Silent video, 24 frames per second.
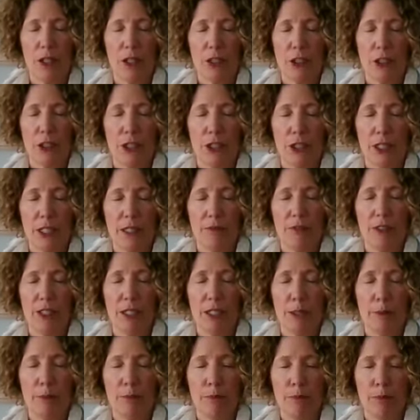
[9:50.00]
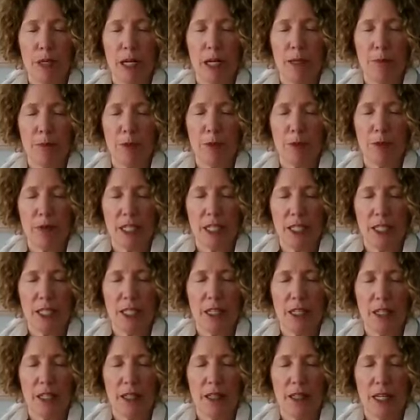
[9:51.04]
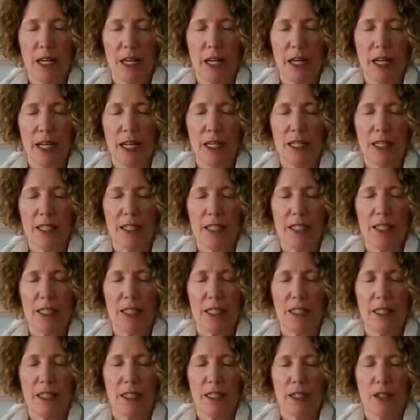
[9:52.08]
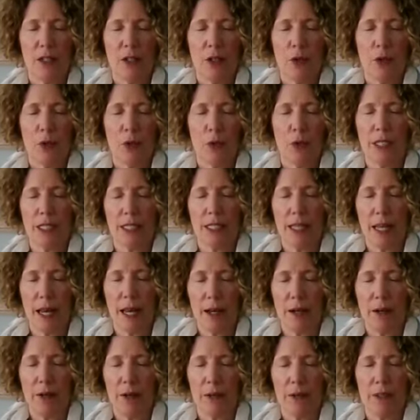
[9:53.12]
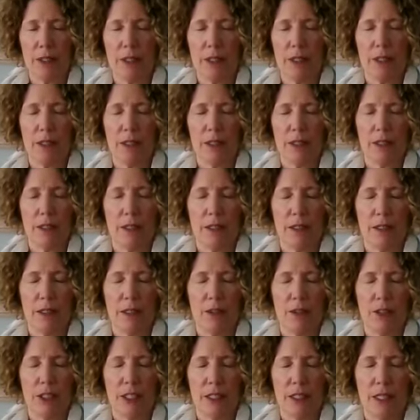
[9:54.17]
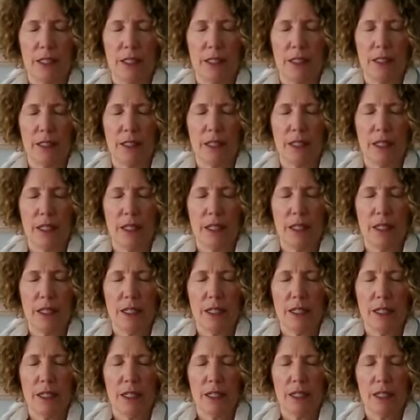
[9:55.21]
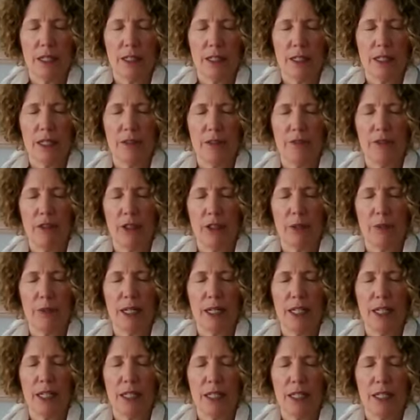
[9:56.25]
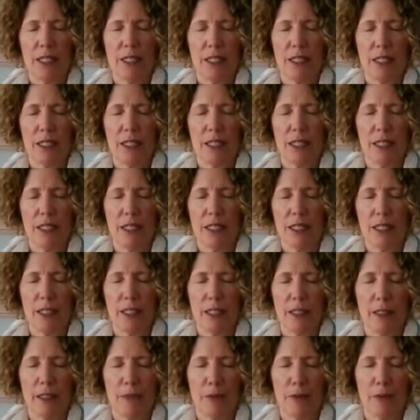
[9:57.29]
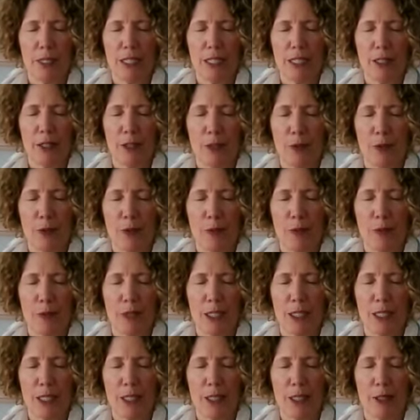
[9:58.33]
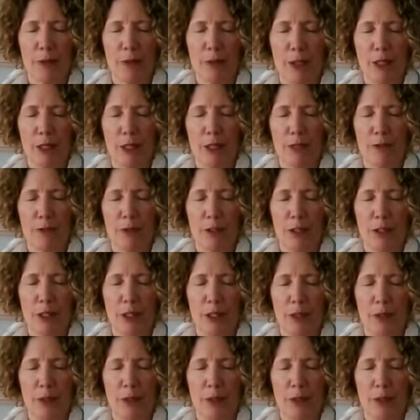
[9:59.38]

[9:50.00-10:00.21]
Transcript: Alternatively, palms resting on thighs or sound and so just kind of look around and see what's gonna what's gonna work for